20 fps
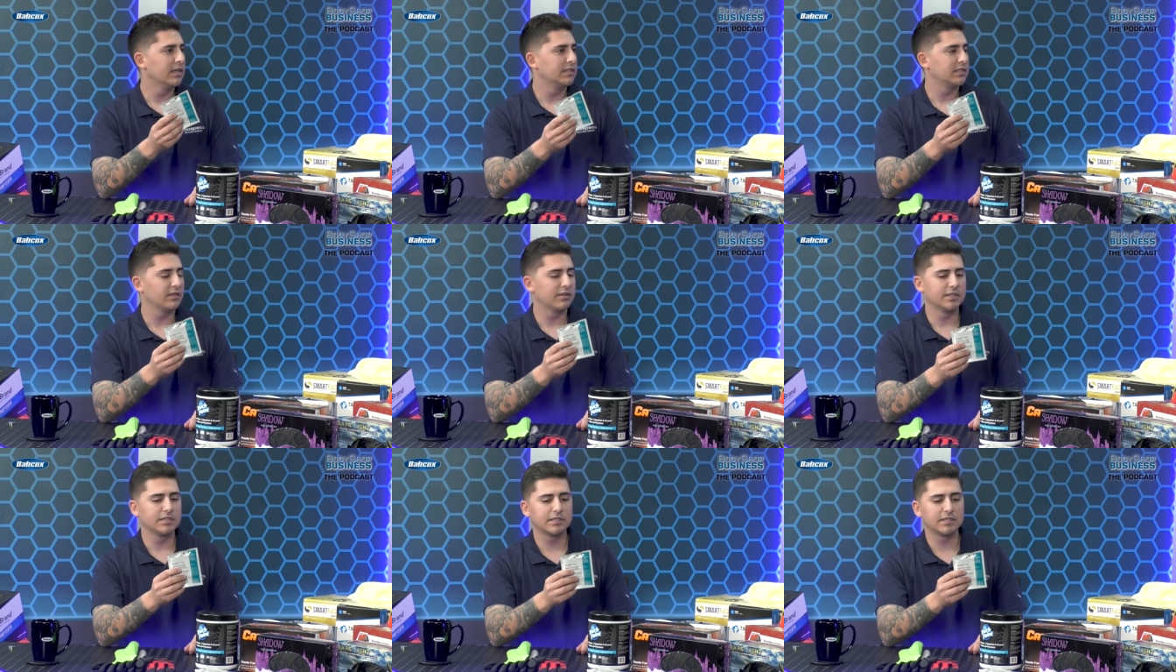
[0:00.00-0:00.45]

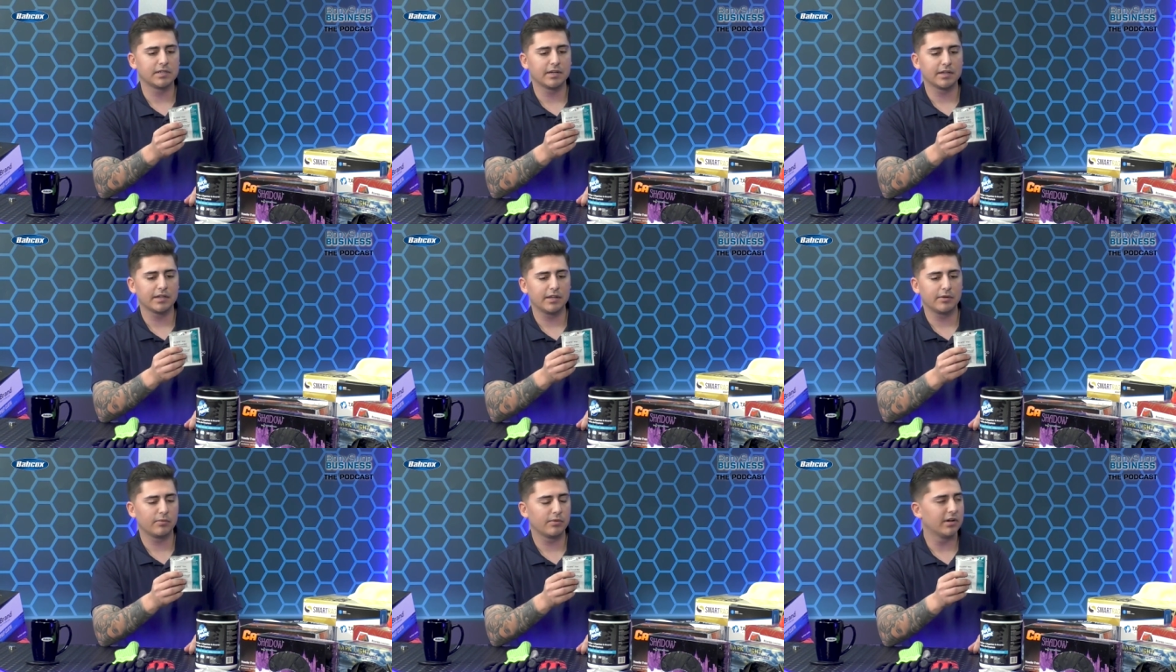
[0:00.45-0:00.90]
So this is
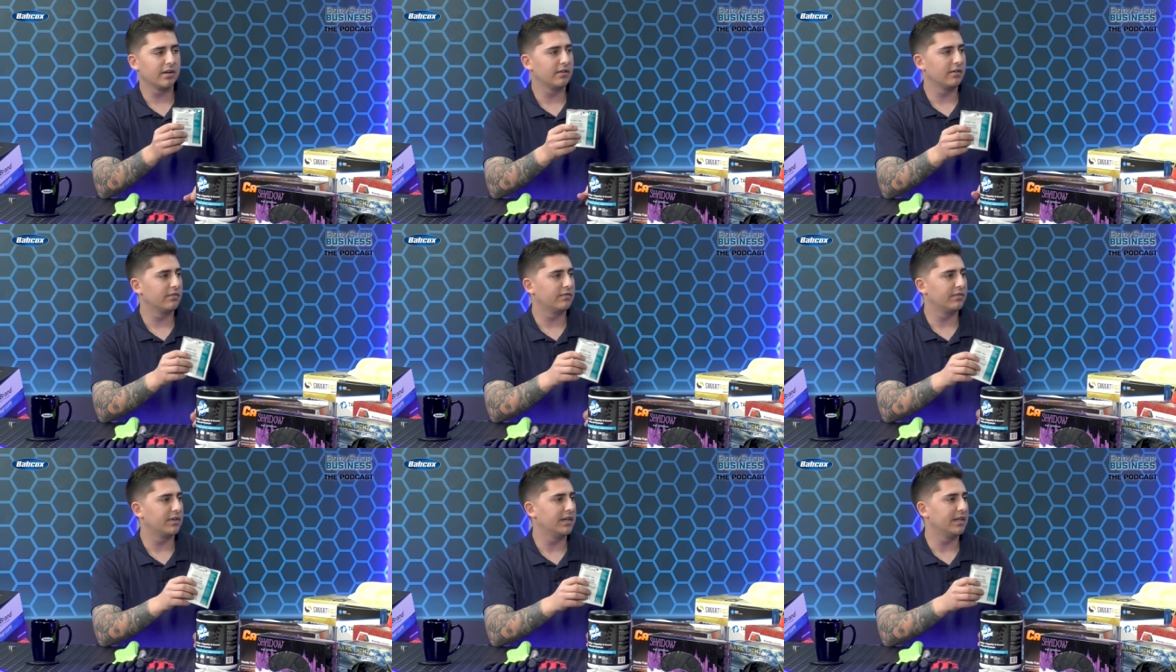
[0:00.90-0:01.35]
going to get rid
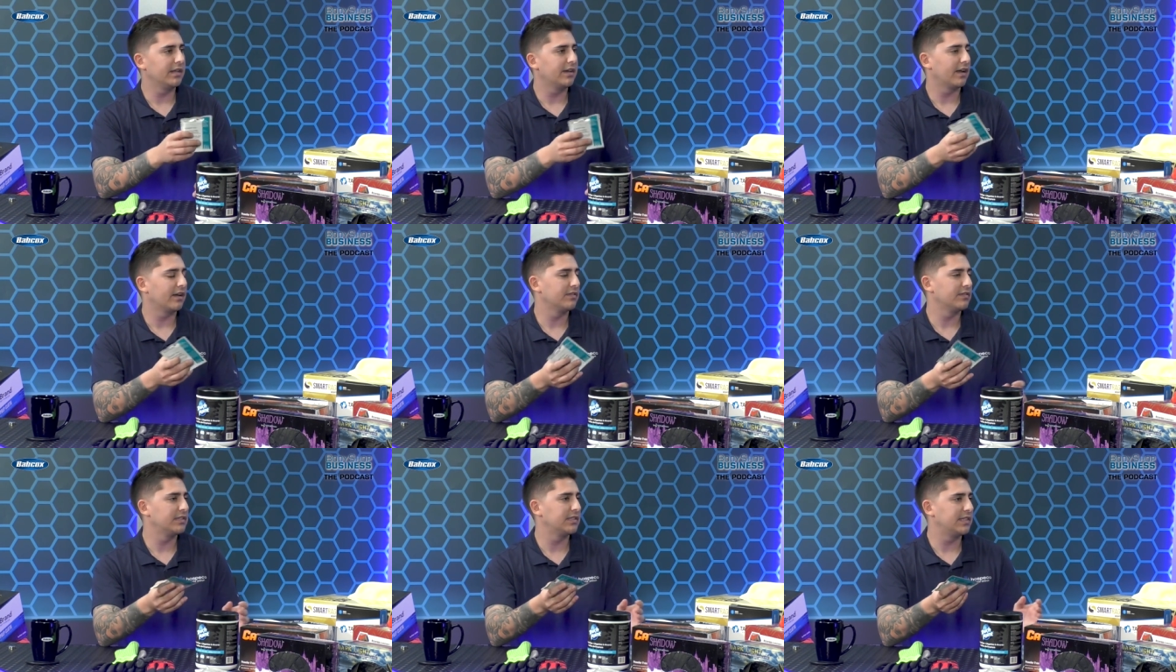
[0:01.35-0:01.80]
of any
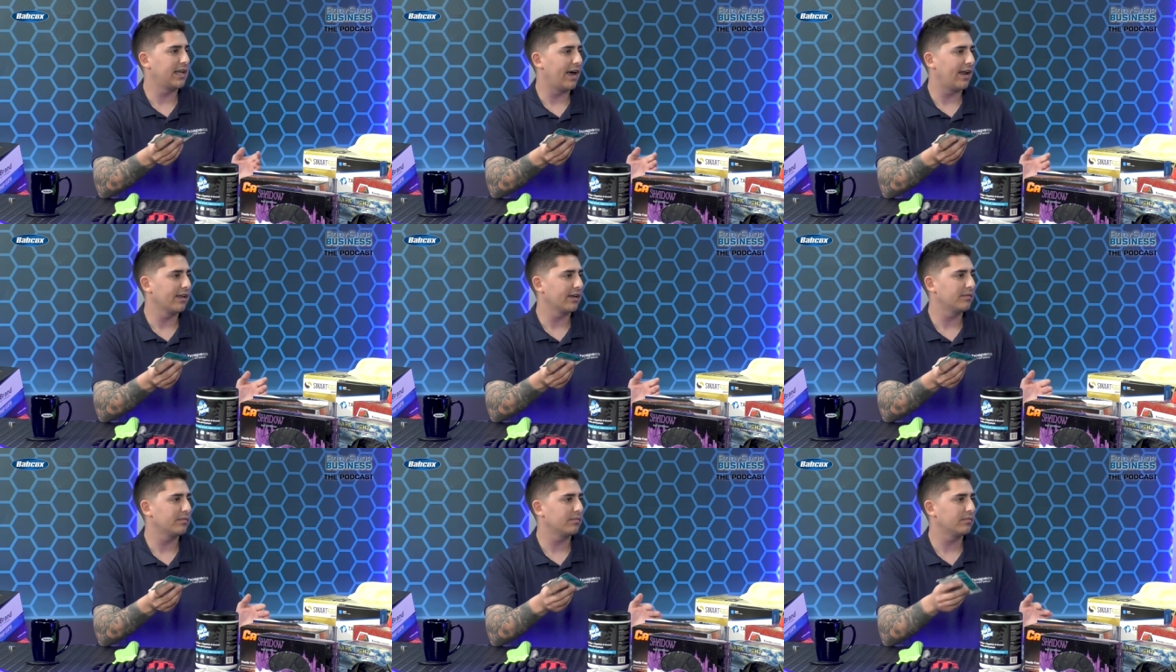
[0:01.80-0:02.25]
kind of
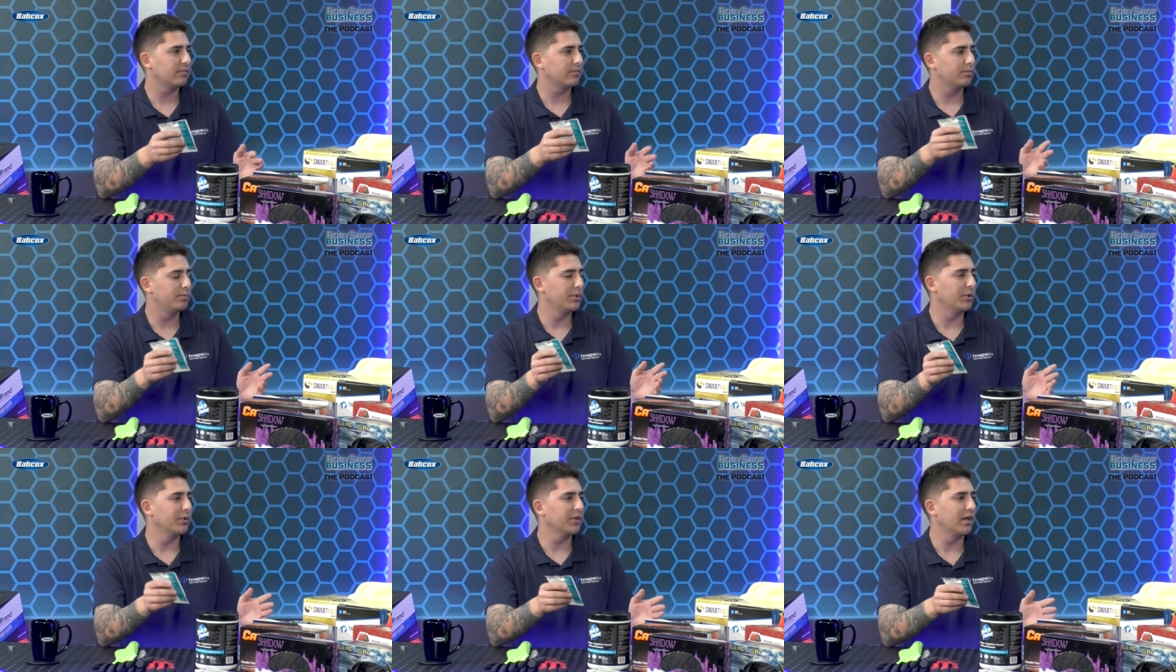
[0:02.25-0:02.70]
static
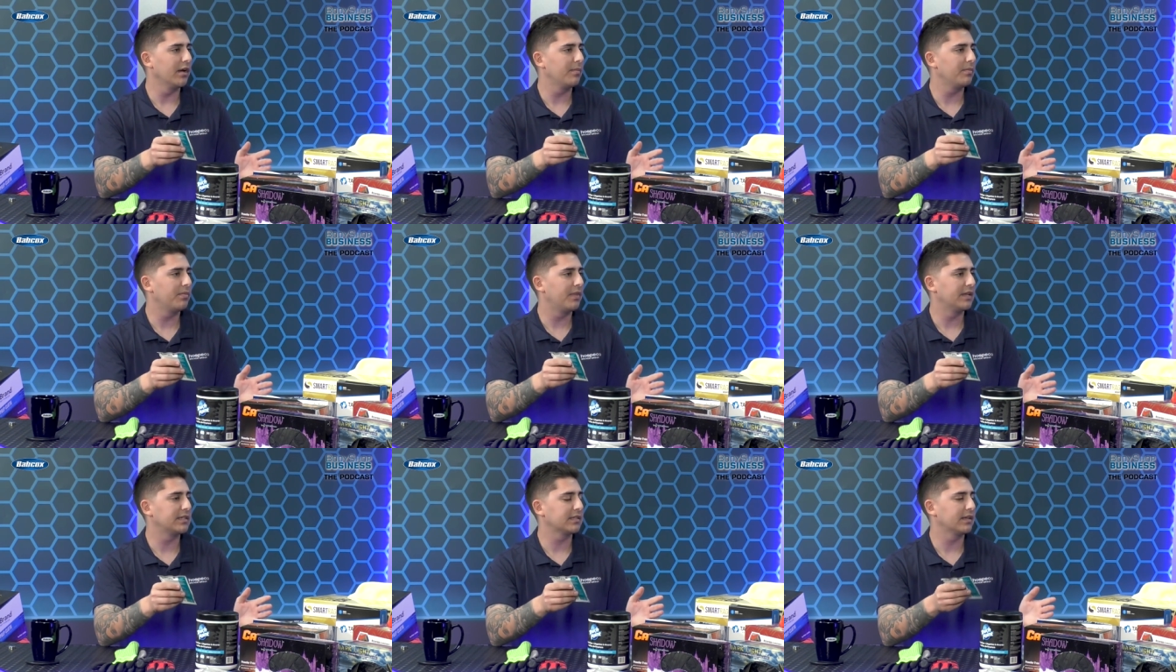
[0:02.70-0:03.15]

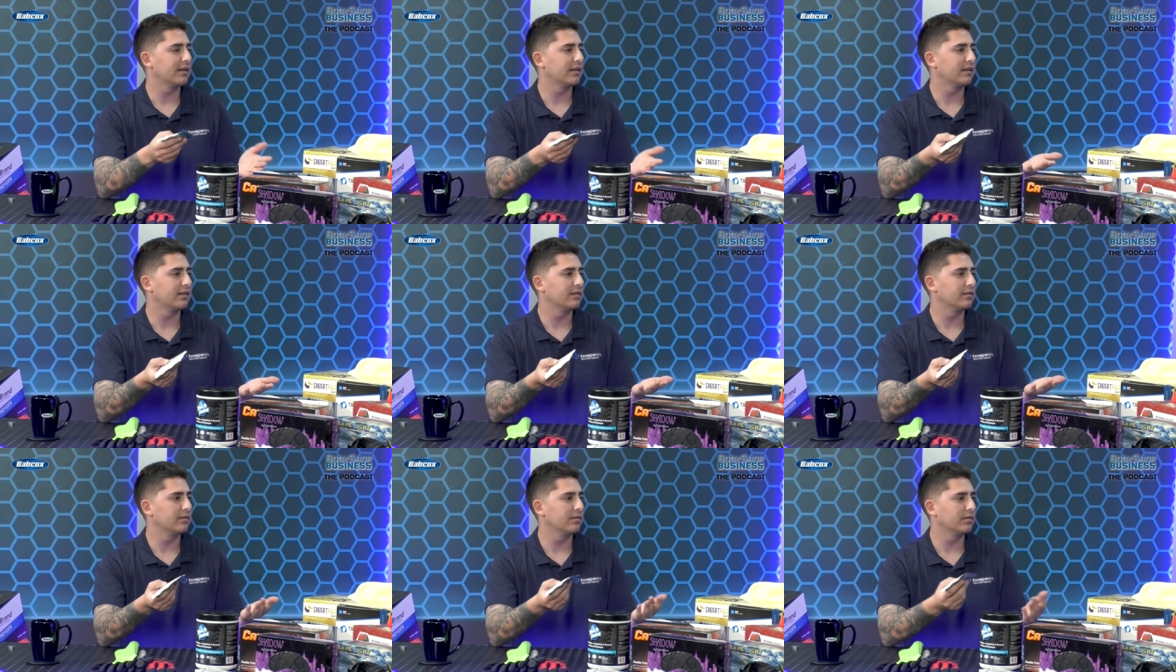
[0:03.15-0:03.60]
buildup that's going
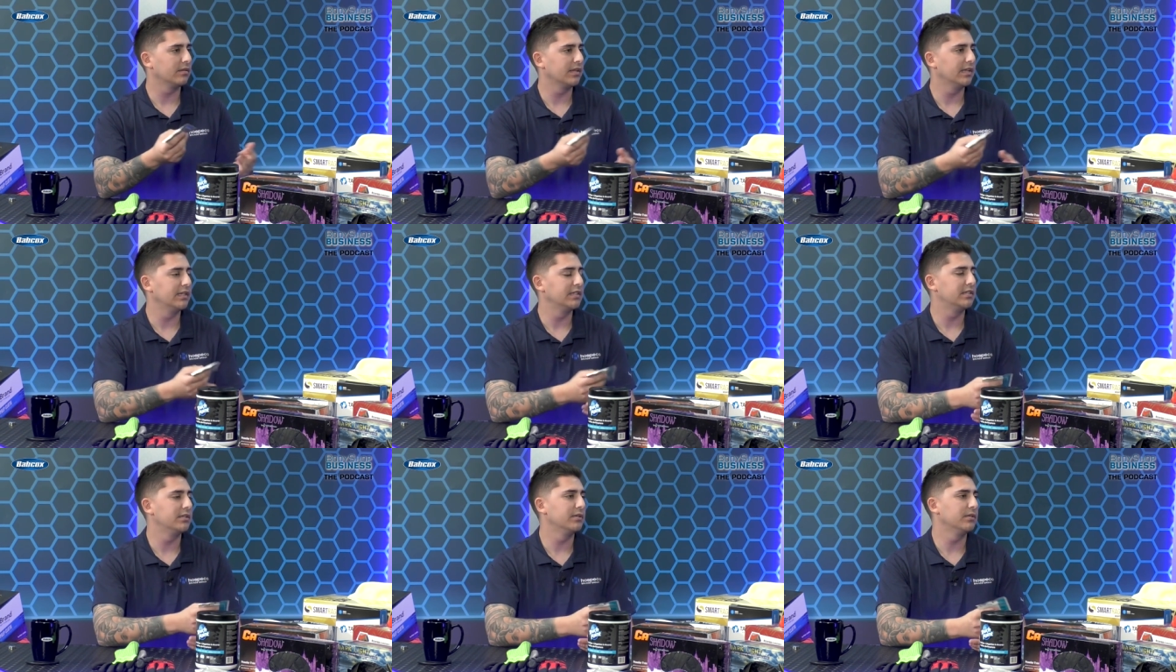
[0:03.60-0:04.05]
to
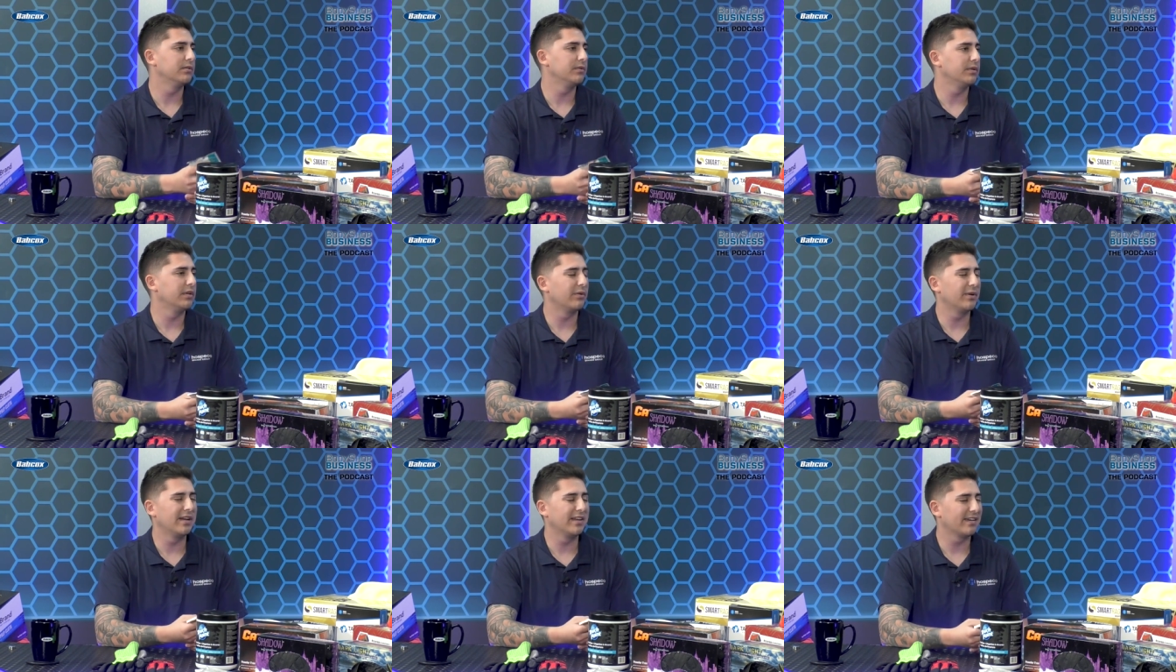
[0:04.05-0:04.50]
lead to,
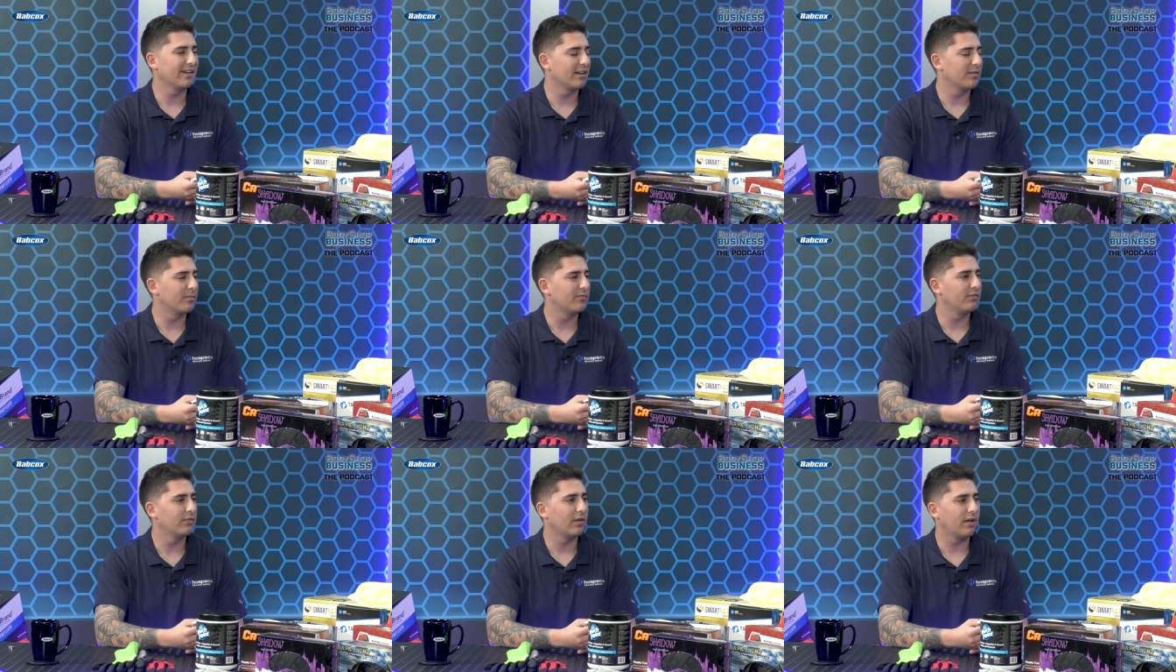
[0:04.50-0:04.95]
you know, any kind
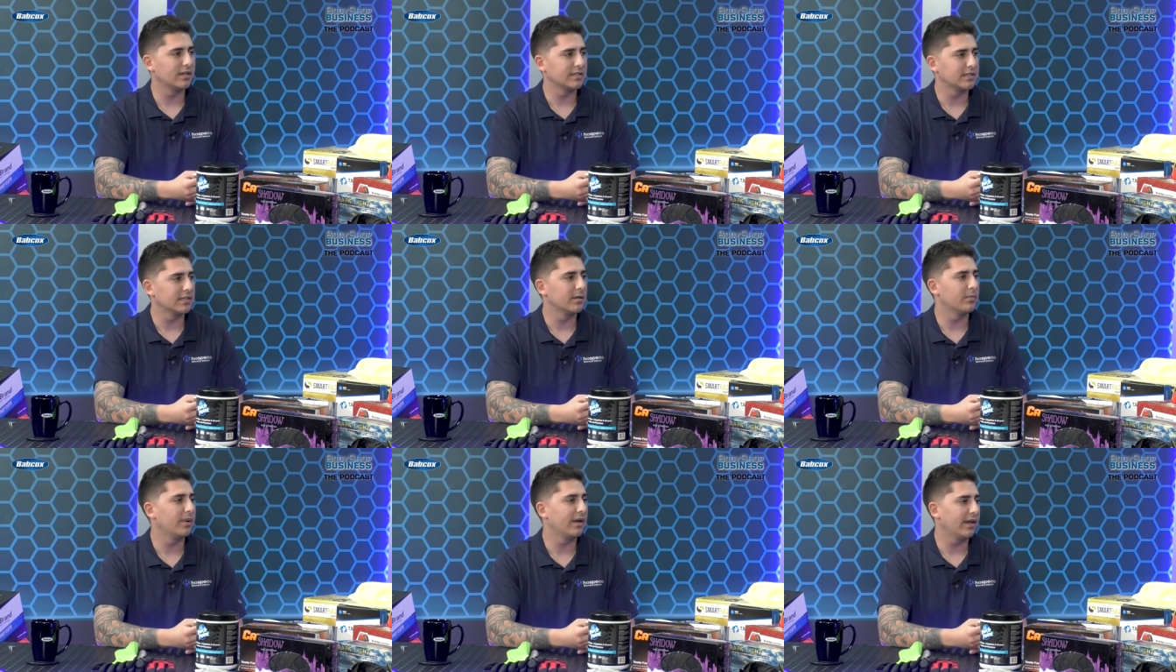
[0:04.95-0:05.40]
of flaws
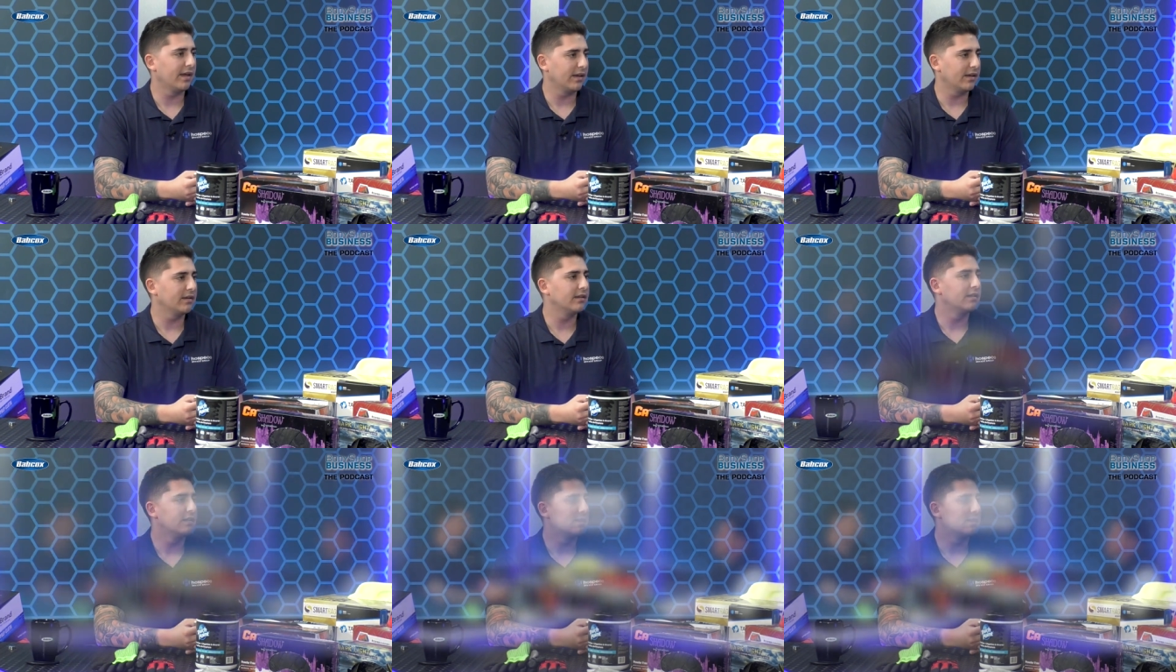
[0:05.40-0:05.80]
in the paint.